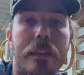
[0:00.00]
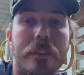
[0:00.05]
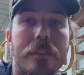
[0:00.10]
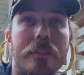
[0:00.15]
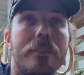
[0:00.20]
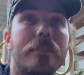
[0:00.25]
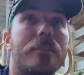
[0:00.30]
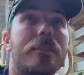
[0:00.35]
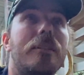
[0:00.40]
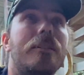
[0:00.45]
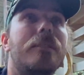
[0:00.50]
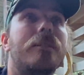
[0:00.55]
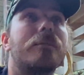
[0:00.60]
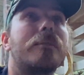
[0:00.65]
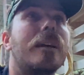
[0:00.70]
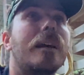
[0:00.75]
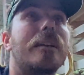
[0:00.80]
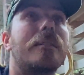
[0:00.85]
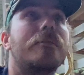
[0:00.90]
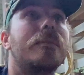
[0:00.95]
this is all
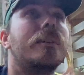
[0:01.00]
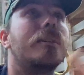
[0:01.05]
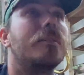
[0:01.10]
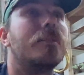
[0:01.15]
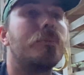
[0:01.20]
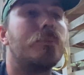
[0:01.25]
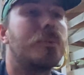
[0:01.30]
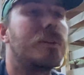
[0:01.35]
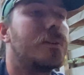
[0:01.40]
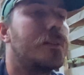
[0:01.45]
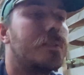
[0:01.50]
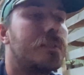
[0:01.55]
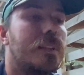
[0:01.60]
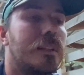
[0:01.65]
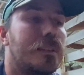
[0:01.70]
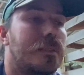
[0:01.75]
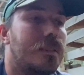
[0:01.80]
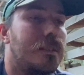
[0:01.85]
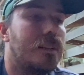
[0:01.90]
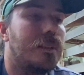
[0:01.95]
kind of a homebrew
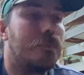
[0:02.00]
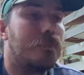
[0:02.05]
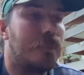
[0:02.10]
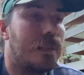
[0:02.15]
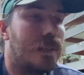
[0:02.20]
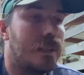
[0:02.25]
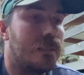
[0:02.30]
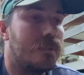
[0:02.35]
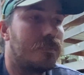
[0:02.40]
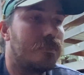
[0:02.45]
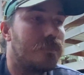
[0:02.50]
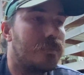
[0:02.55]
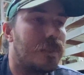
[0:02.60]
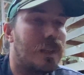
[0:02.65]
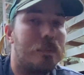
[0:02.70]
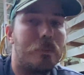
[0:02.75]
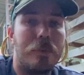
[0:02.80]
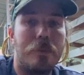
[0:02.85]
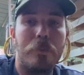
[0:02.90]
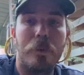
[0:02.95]
system and
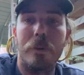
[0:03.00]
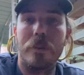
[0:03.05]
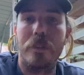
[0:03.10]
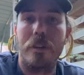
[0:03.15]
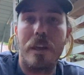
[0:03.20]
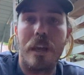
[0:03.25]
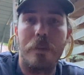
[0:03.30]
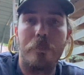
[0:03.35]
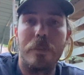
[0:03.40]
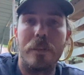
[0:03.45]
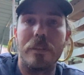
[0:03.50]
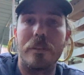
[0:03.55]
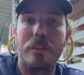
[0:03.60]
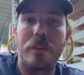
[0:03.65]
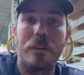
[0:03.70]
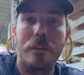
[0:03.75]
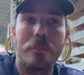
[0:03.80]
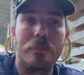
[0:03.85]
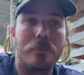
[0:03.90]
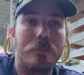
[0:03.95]
I'd be more than happy to
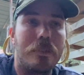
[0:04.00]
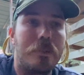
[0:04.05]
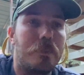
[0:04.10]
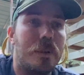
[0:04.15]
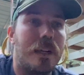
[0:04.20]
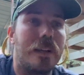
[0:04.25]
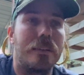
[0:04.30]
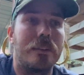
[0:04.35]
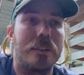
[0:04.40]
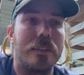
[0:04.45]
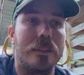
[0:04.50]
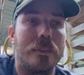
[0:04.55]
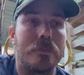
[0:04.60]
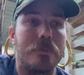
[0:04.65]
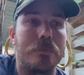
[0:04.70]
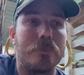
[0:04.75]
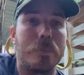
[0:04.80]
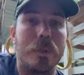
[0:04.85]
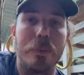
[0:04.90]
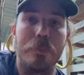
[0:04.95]
talk about it if
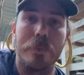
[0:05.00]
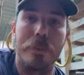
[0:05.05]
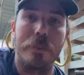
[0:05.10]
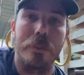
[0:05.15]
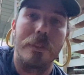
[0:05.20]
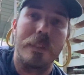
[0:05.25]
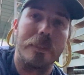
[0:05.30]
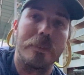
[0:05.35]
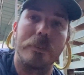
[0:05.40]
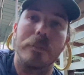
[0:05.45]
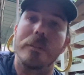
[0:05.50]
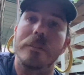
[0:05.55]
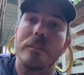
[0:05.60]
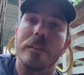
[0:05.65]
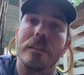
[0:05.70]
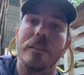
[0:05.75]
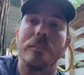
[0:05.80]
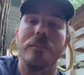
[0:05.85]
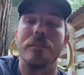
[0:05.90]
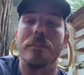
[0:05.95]
people are
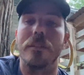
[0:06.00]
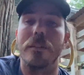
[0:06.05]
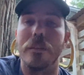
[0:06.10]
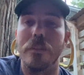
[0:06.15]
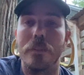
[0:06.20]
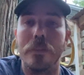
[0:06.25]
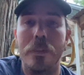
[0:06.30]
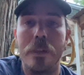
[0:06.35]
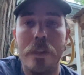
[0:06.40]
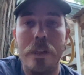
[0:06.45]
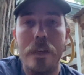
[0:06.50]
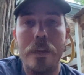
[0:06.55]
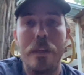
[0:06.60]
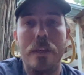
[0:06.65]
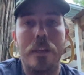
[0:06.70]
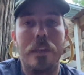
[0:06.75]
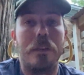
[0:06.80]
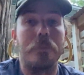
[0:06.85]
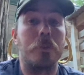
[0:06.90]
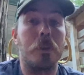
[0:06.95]
interested. So
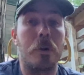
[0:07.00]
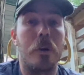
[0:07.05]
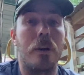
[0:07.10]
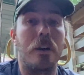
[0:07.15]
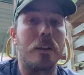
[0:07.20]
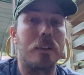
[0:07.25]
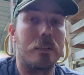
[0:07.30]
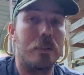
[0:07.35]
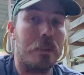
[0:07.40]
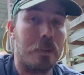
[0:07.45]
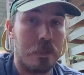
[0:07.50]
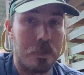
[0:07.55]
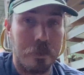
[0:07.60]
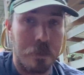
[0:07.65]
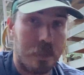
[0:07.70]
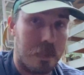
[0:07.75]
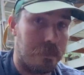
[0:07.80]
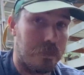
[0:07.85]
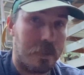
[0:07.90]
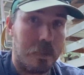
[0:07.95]
if you are, go ahead and
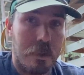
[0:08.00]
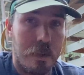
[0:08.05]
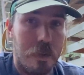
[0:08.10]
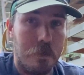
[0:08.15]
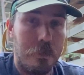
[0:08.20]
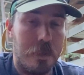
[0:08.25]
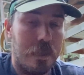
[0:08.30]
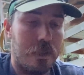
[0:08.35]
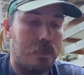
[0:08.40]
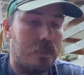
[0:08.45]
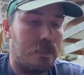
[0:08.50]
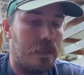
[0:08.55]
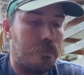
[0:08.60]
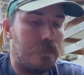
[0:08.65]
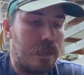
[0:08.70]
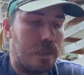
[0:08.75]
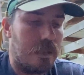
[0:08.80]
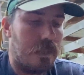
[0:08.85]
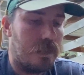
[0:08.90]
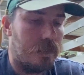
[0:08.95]
leave a comment, let
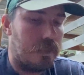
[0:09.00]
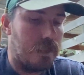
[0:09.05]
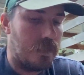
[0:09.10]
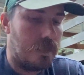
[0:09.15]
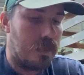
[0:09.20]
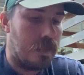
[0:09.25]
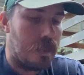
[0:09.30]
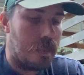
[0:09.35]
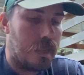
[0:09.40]
me know.